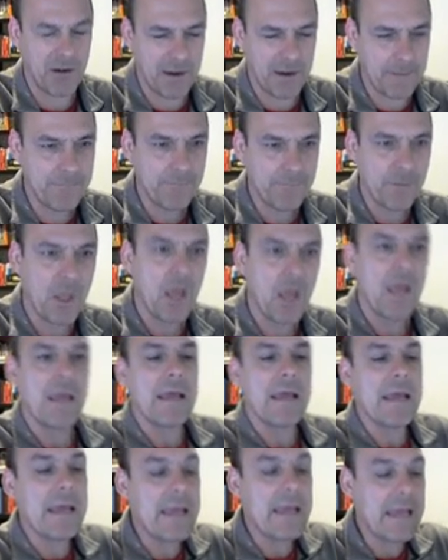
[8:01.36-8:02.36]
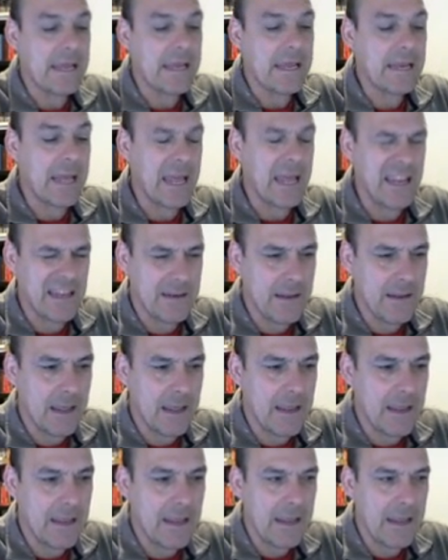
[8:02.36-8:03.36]
right? In
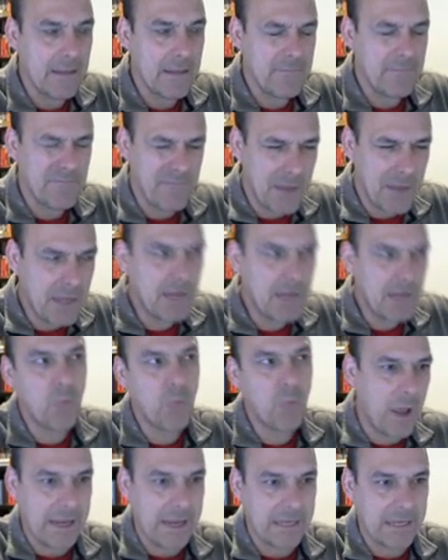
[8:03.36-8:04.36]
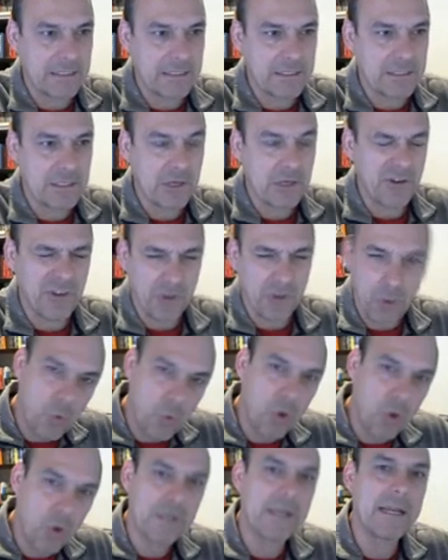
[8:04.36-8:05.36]
many ways, you're
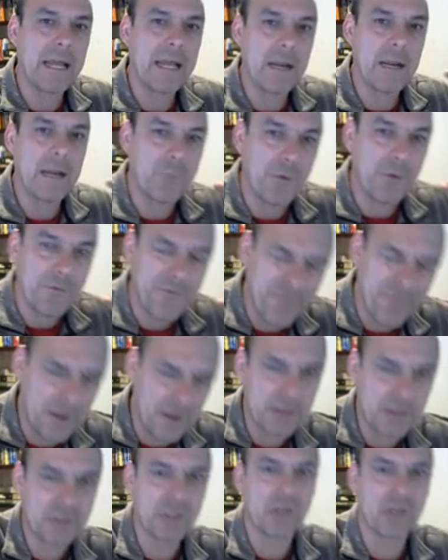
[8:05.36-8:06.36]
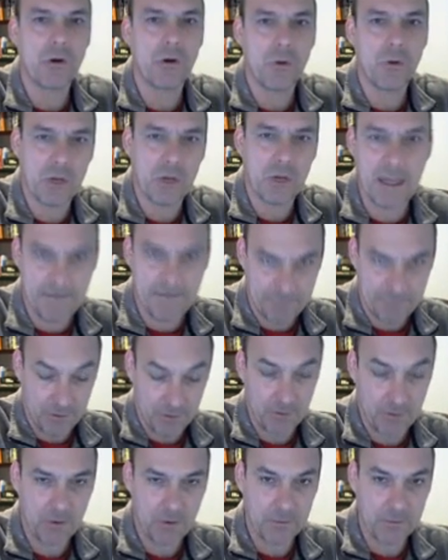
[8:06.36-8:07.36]
working at a professional level,
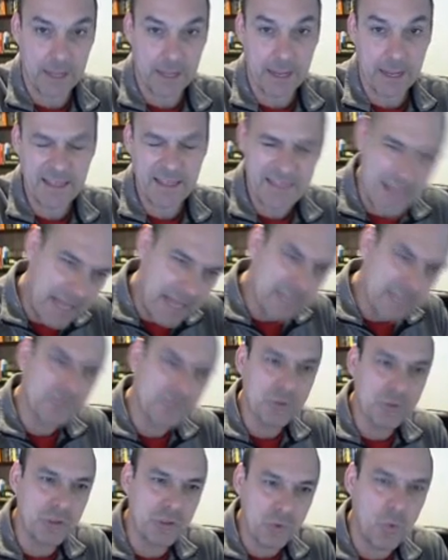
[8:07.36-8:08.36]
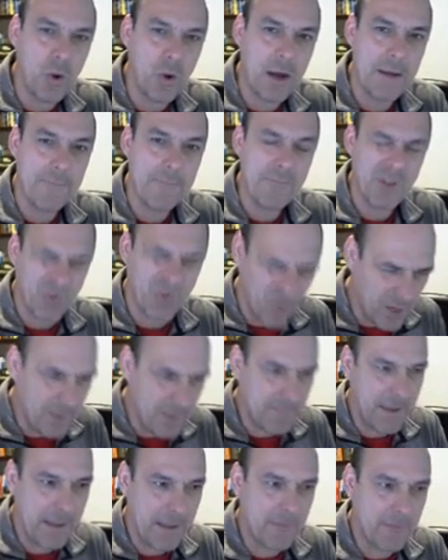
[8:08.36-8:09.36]
okay? And that's what you want. You want
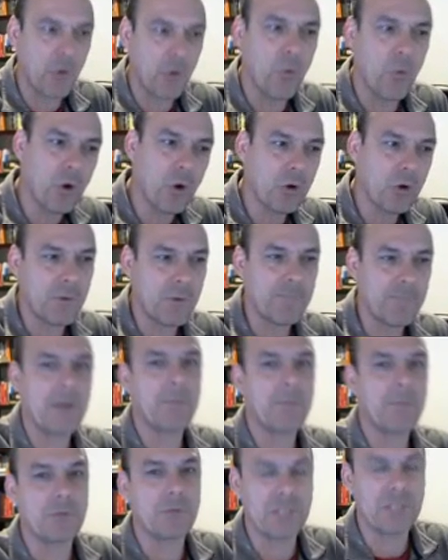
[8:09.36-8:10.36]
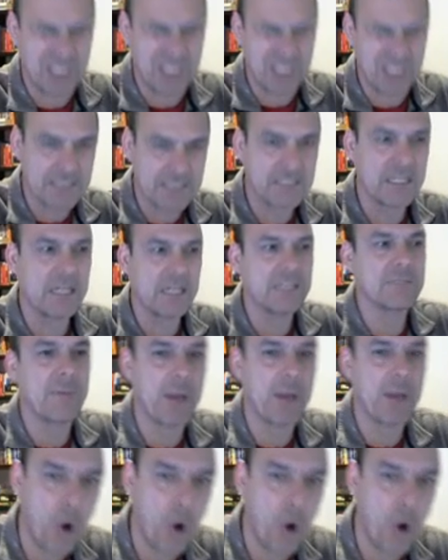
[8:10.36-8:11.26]
to be able to work with people, discuss things, be